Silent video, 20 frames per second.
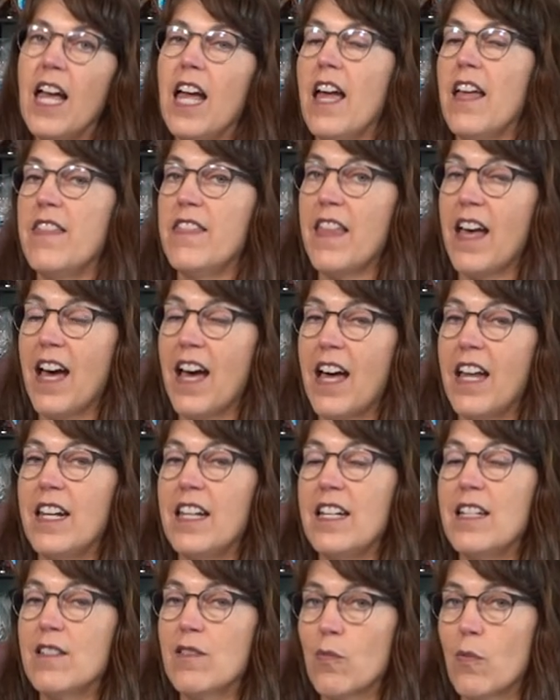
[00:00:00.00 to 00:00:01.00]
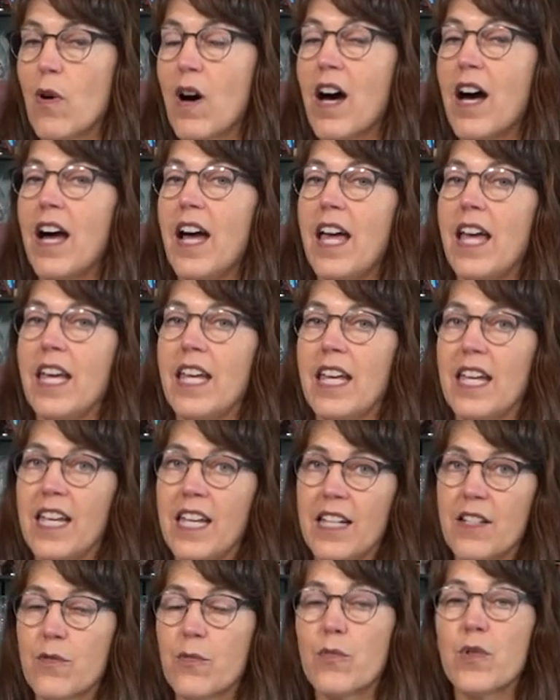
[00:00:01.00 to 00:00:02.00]
and that is why
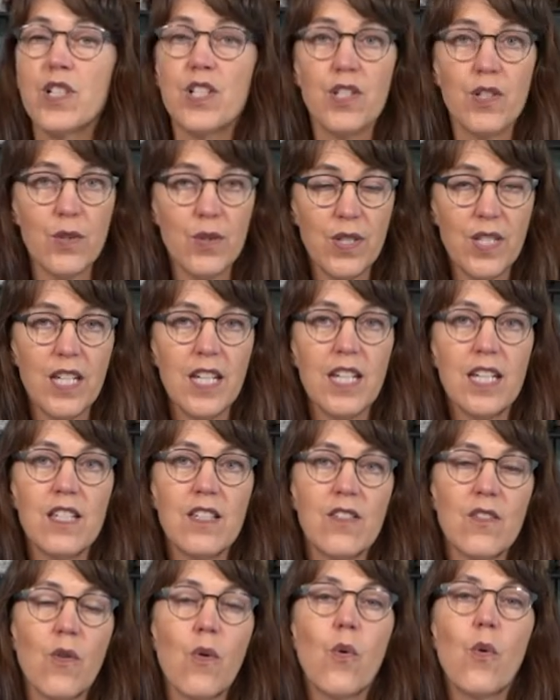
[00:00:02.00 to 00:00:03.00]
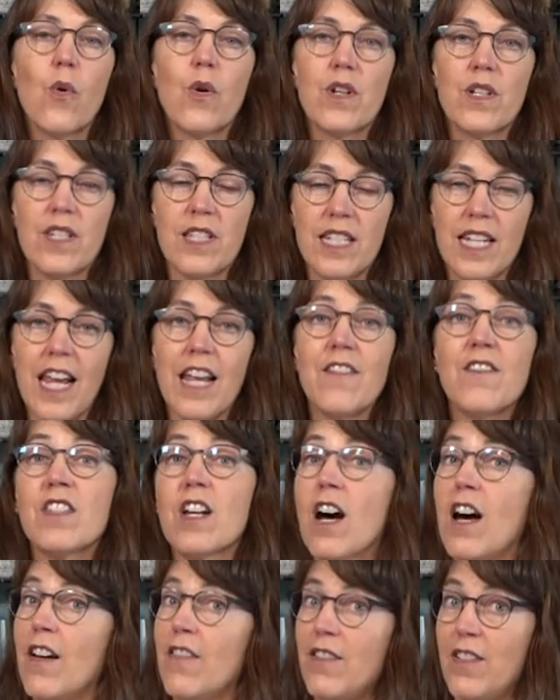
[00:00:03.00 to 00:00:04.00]
it reduces or staves
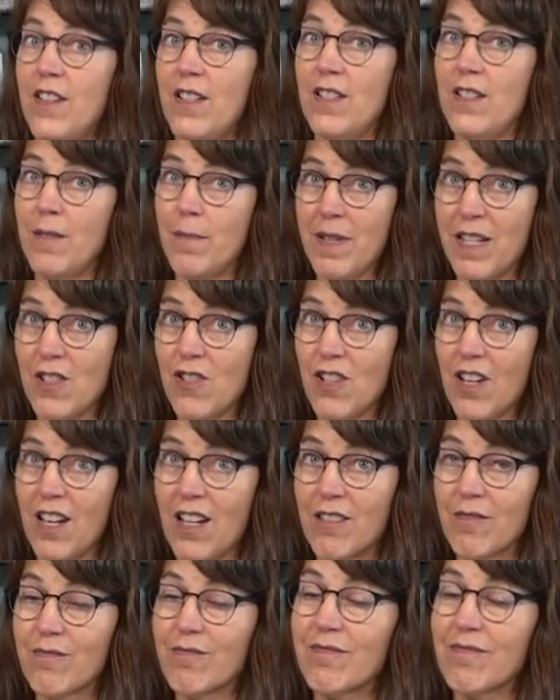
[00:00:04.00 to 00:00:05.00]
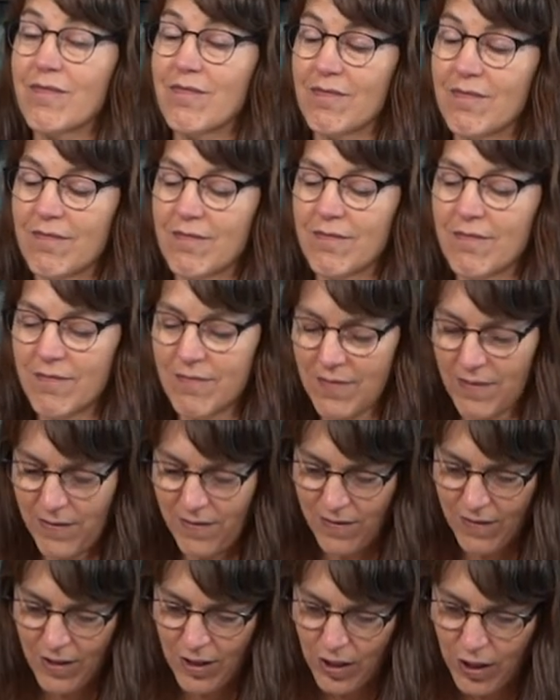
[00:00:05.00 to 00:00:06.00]
off dementia.
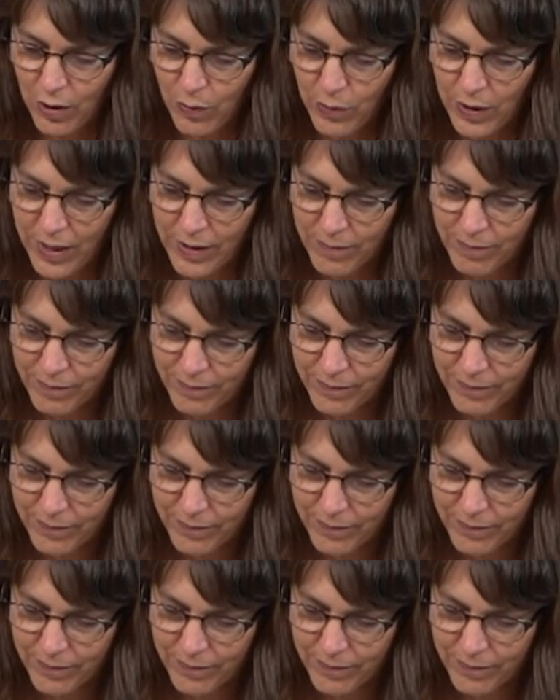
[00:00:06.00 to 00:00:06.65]
It's a good one.